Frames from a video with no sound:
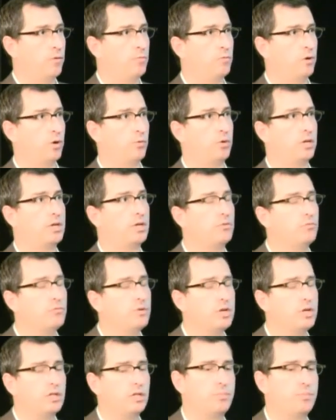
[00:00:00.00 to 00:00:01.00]
where we can
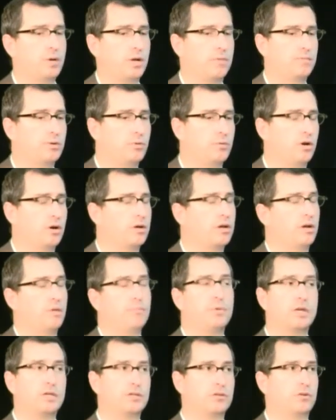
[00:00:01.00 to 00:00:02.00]
really put up the work on a
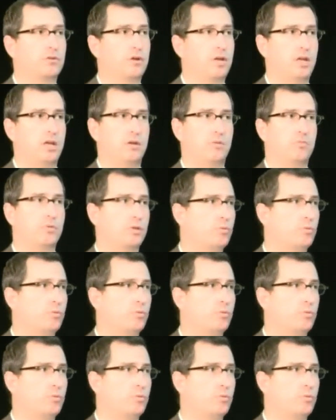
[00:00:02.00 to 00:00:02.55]
big screen